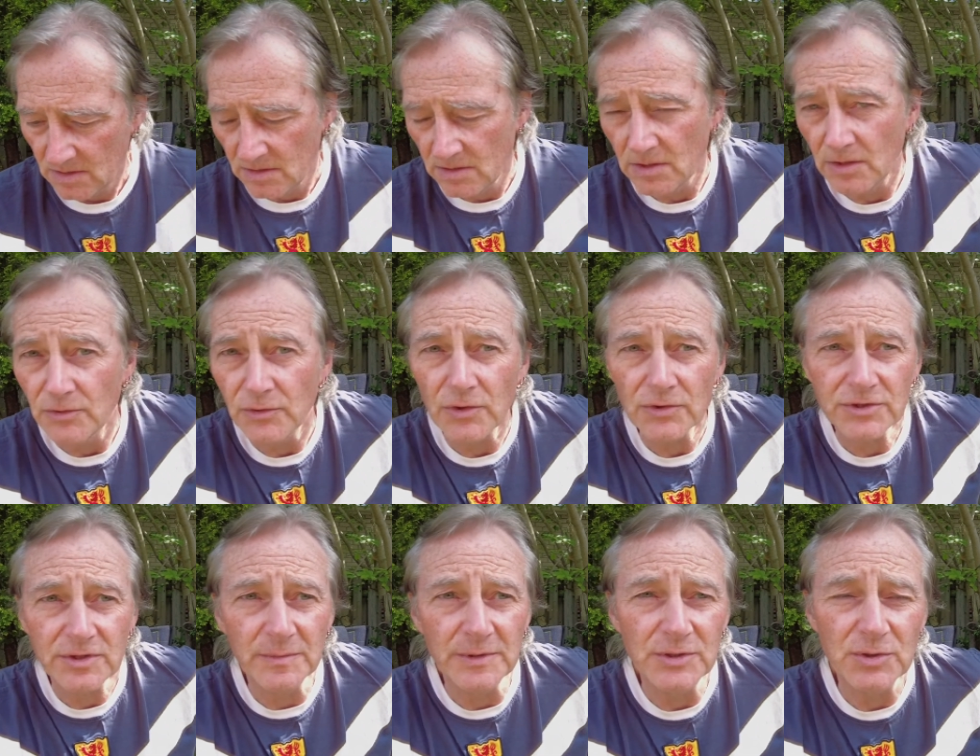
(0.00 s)
Now,
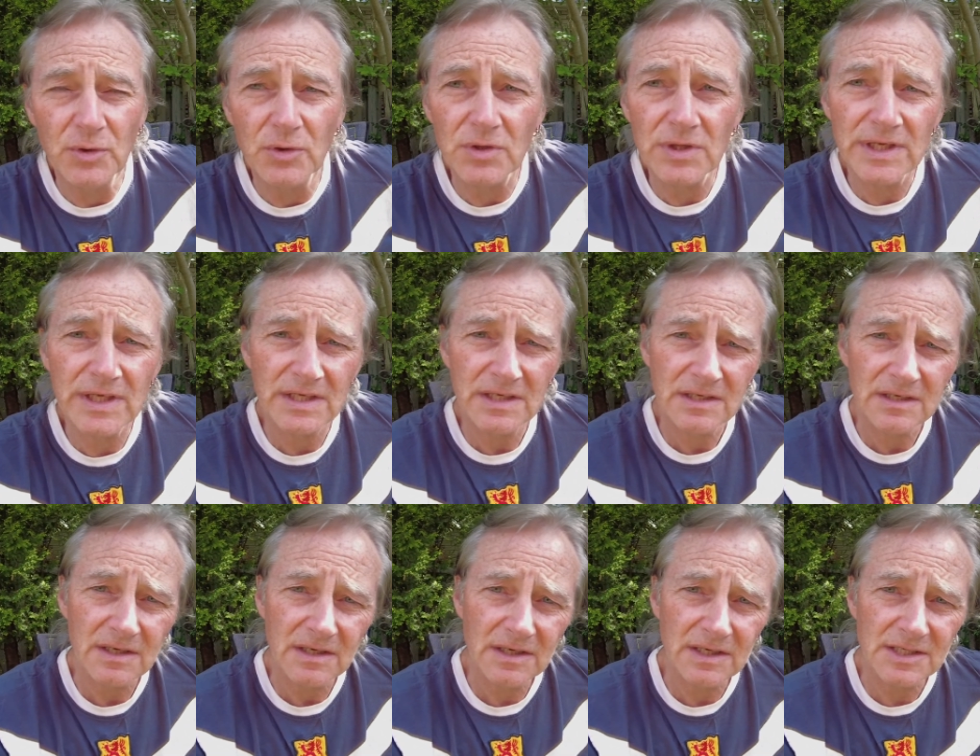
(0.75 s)
not to be totally
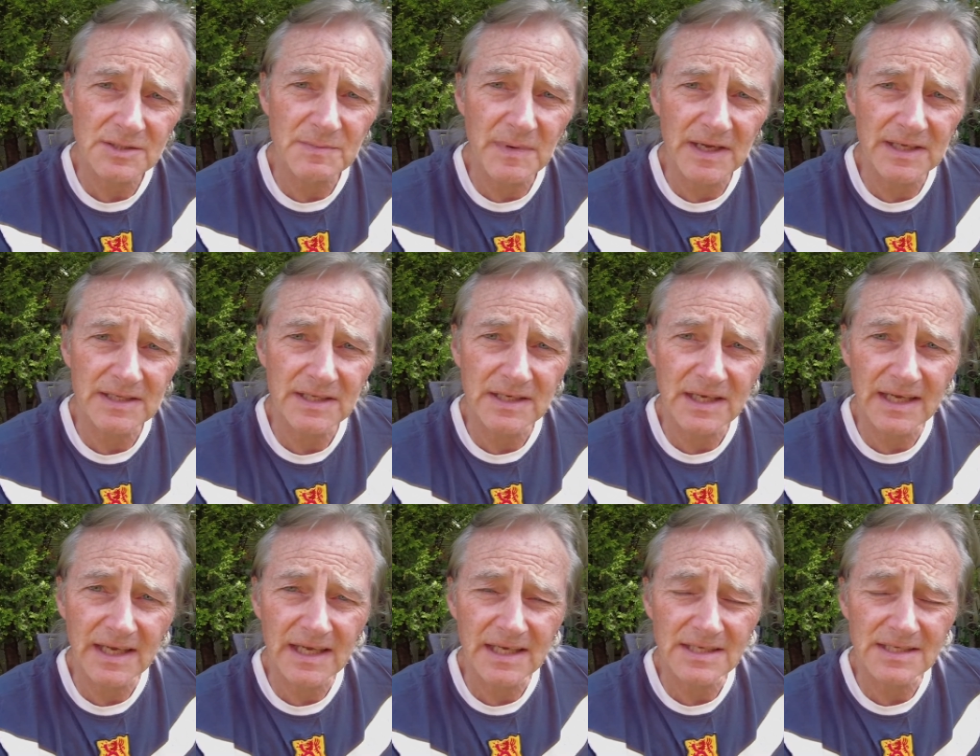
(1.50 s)
unexpected,
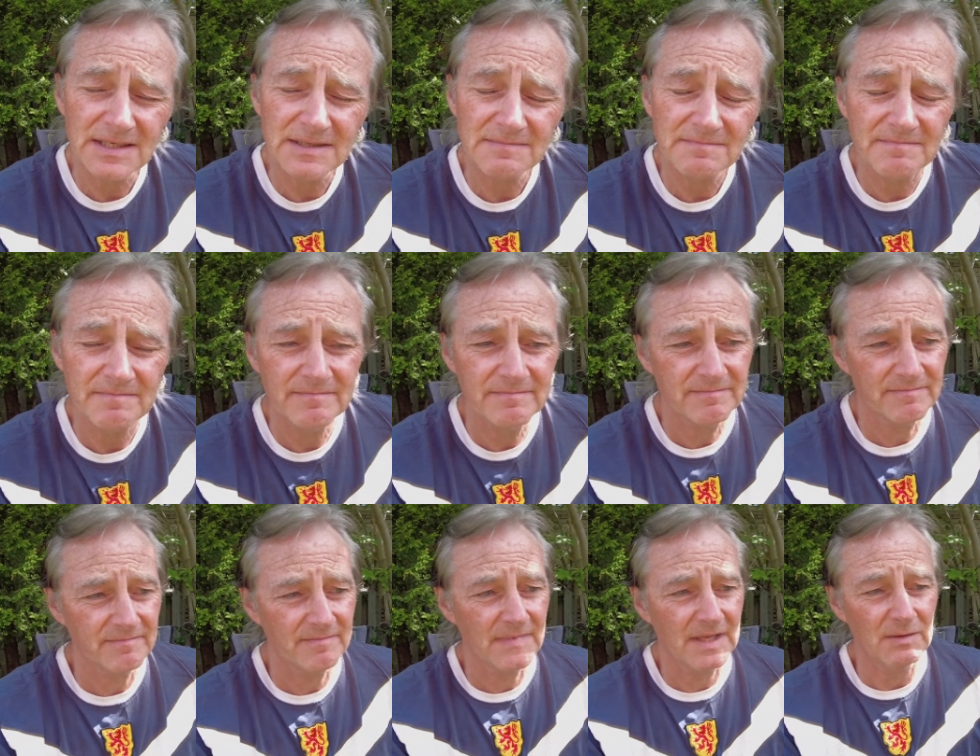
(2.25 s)
I guess.
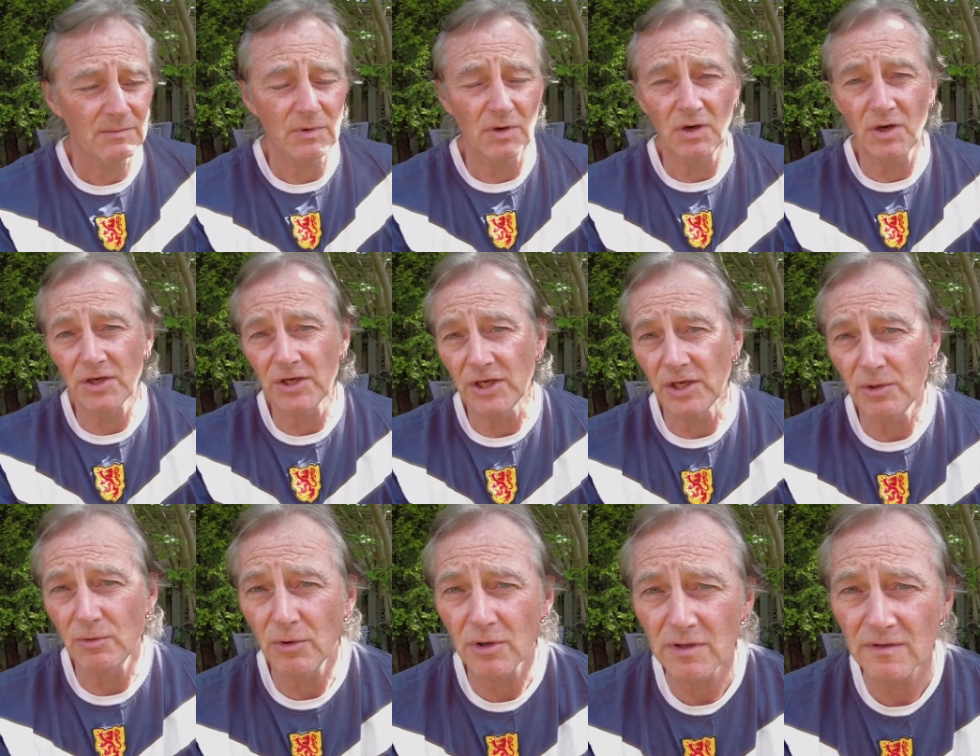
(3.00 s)
We're lucky to
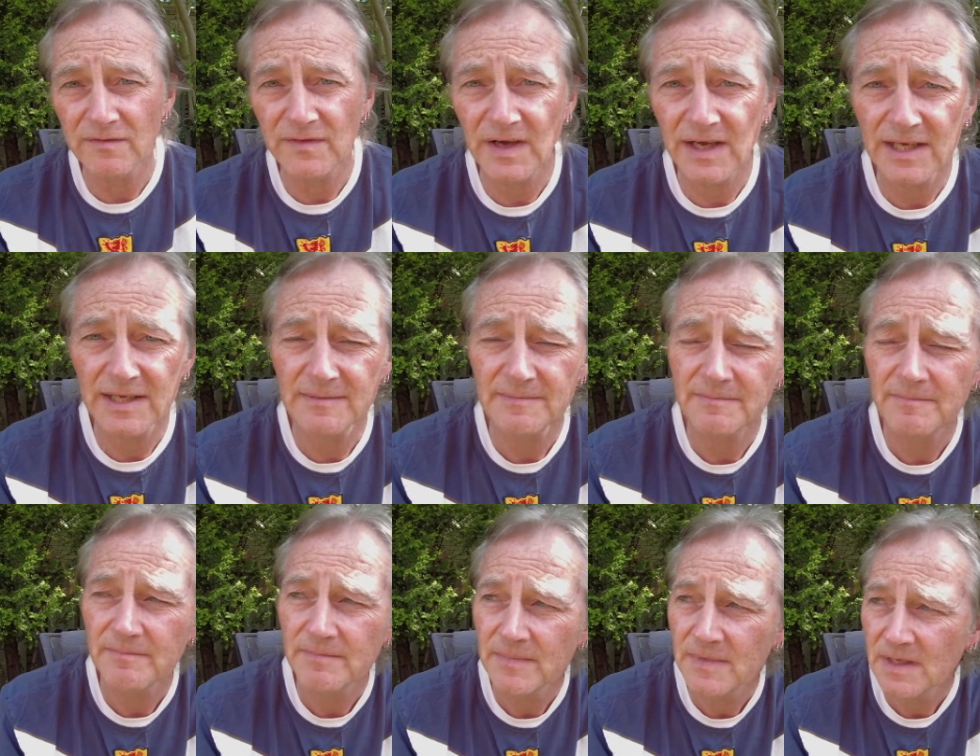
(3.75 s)
qualify,
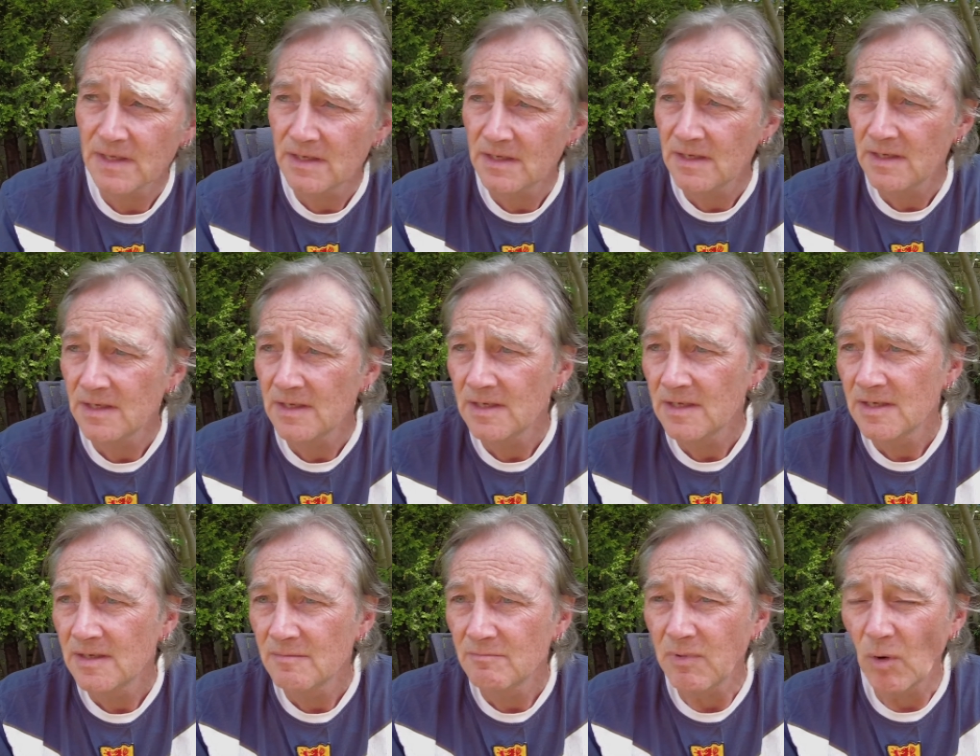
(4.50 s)

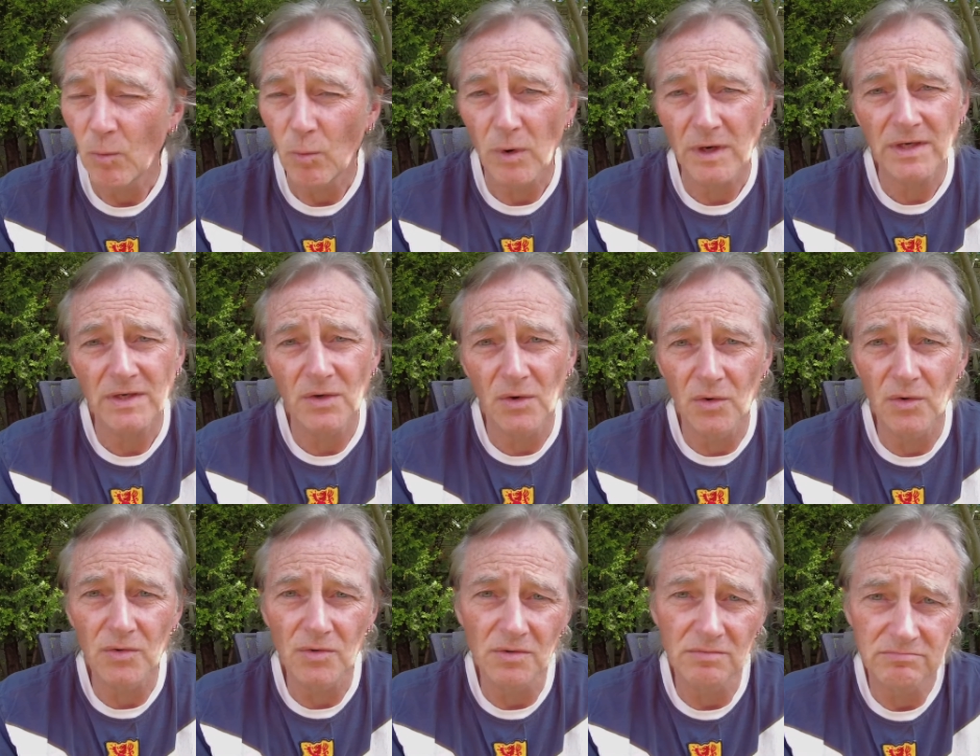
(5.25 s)
but one
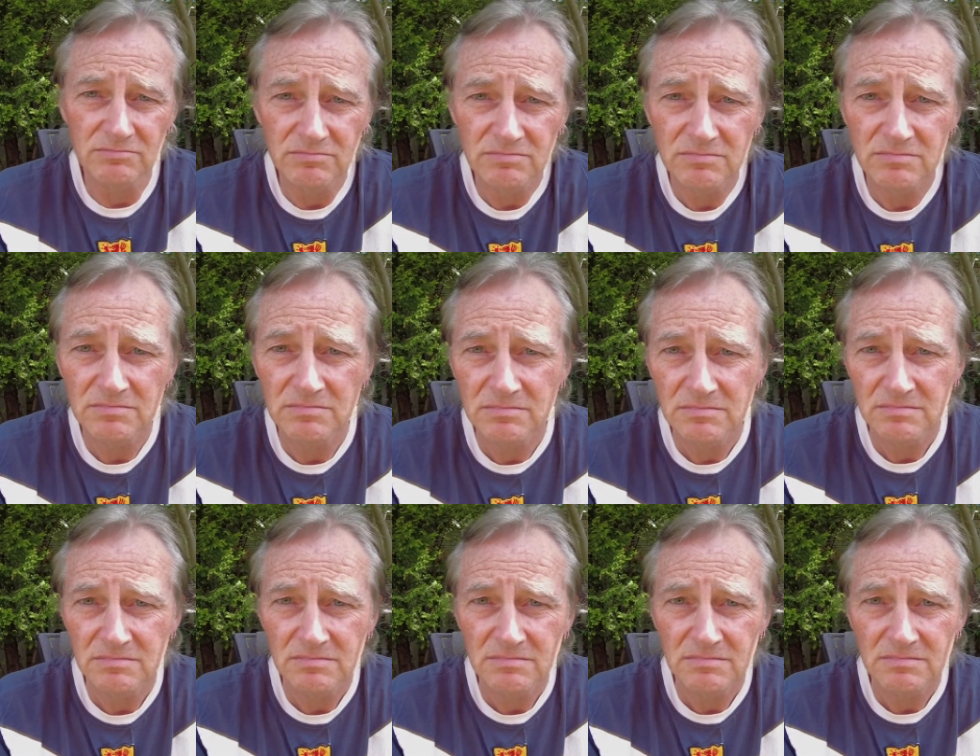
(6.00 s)
goal.
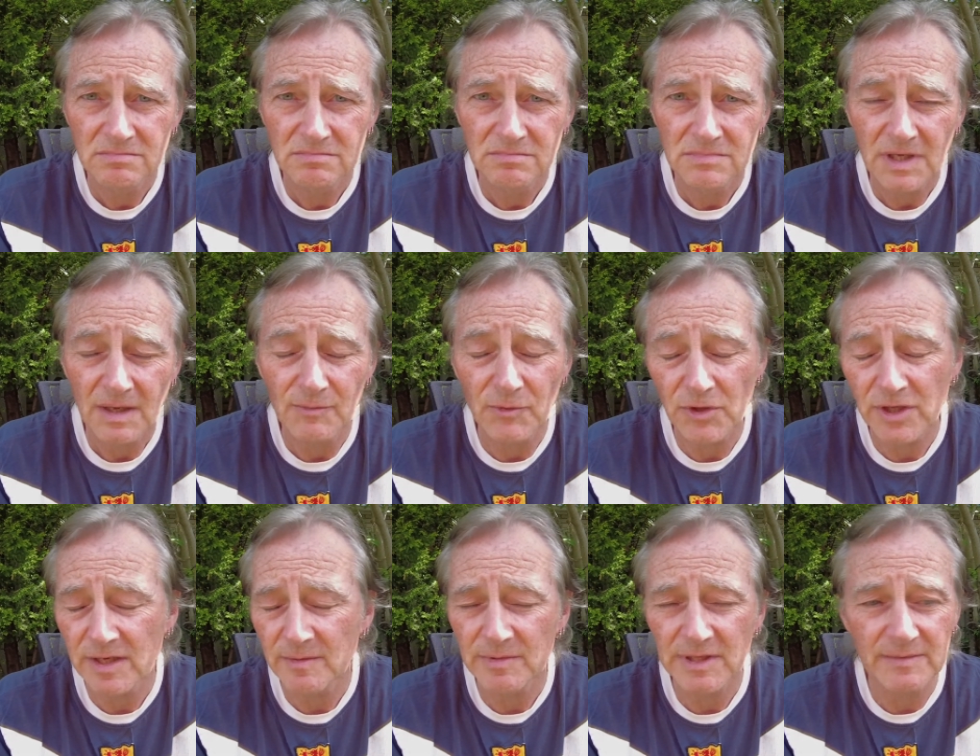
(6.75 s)
I'm not
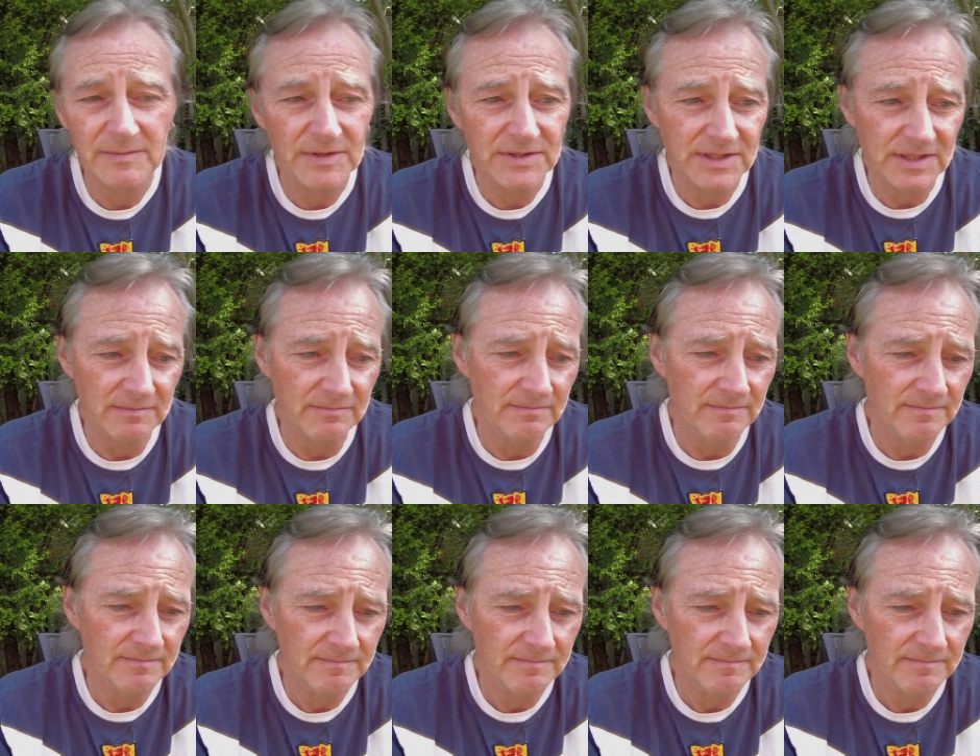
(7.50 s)
going to blame the team.